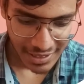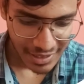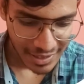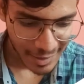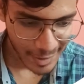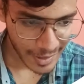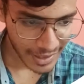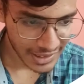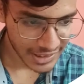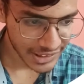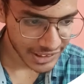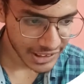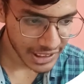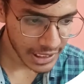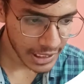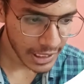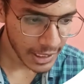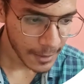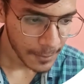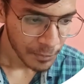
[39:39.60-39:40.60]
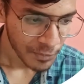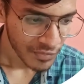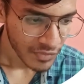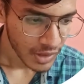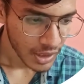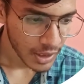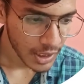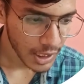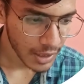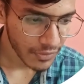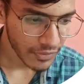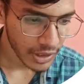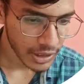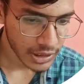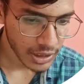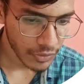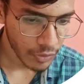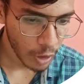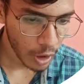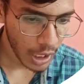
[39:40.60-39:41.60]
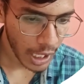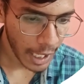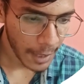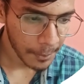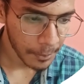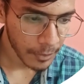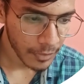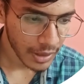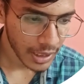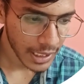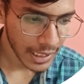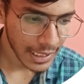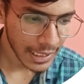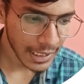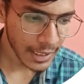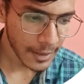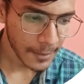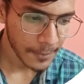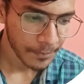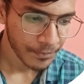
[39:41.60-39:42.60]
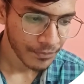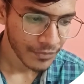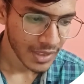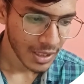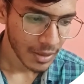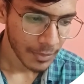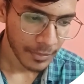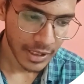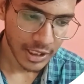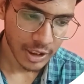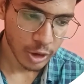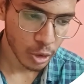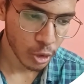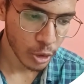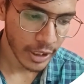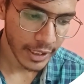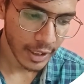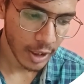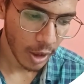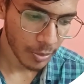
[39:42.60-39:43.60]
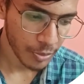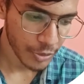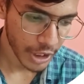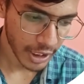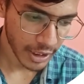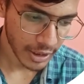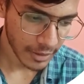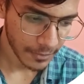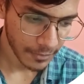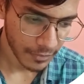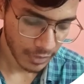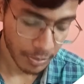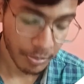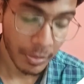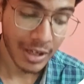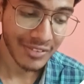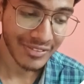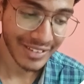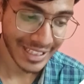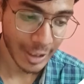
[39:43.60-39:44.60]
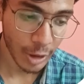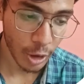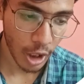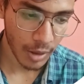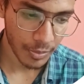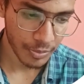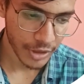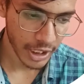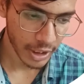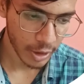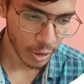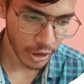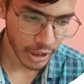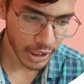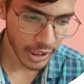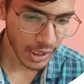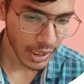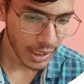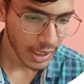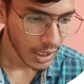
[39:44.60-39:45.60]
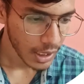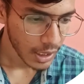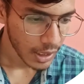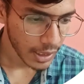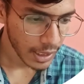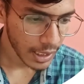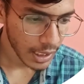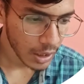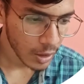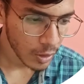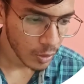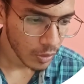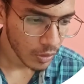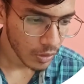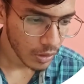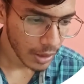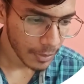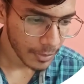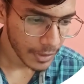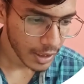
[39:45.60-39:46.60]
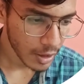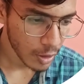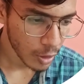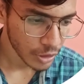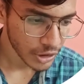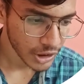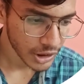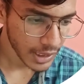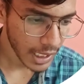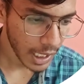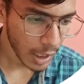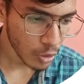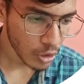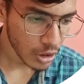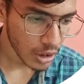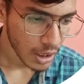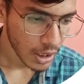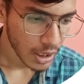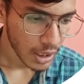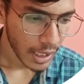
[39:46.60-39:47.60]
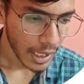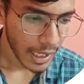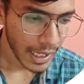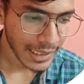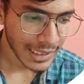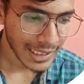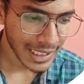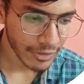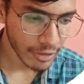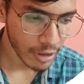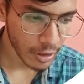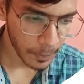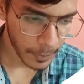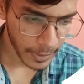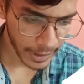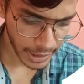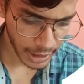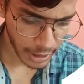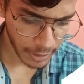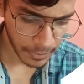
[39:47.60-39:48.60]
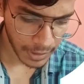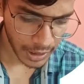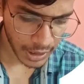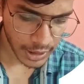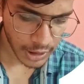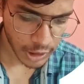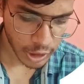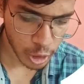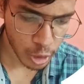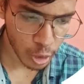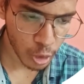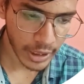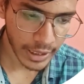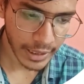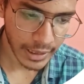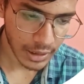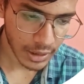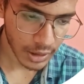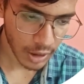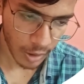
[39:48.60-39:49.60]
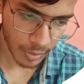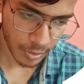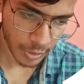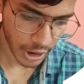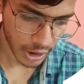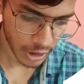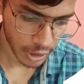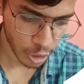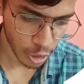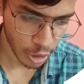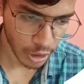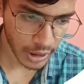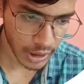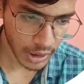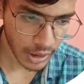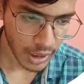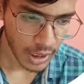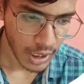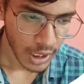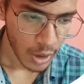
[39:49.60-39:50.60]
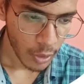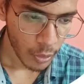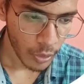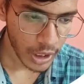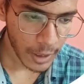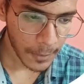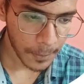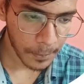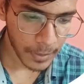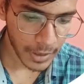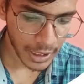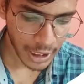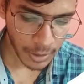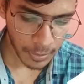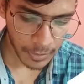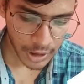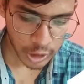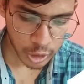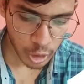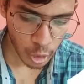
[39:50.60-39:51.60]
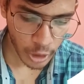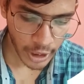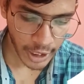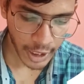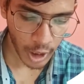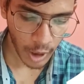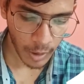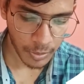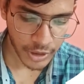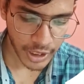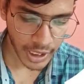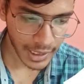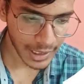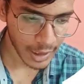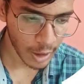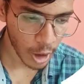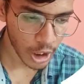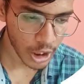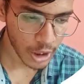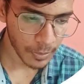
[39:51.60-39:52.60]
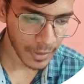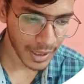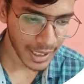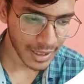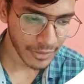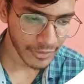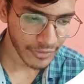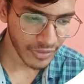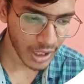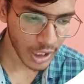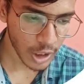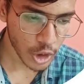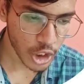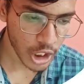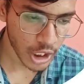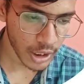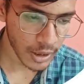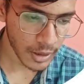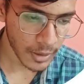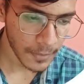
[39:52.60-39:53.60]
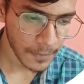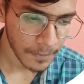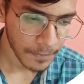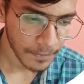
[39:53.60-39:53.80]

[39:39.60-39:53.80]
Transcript: You can see that first of all I'm getting my student object, my window object. Okay, now let me close it out, and I will print my student object. So here when I print my student object dot my function,